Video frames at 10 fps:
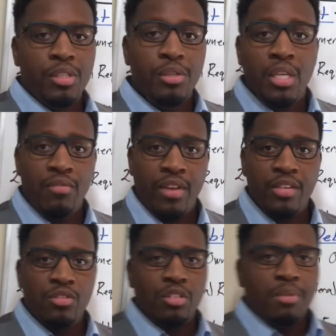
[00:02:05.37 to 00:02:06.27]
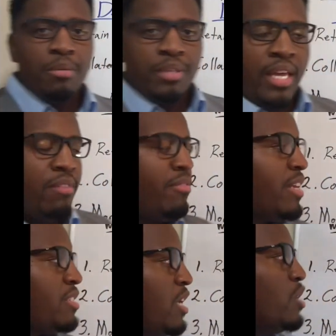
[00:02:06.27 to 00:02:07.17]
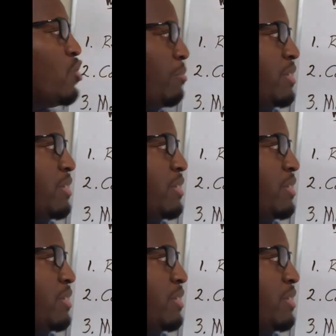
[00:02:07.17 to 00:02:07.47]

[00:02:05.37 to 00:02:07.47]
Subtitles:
to the investor, the people that invest in your